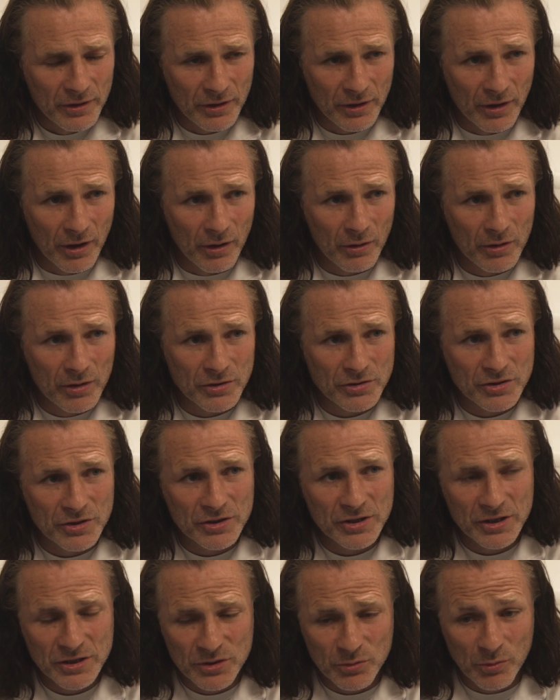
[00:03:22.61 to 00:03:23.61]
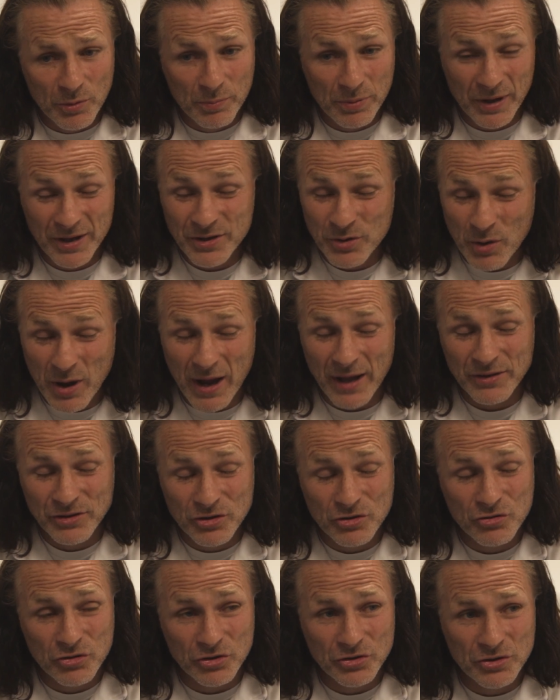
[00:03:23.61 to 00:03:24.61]
Because the system we played, you had
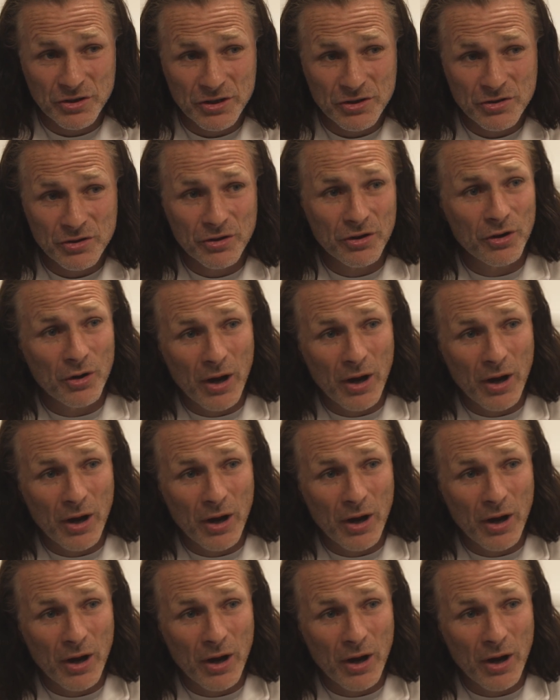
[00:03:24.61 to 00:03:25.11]
to trust each other.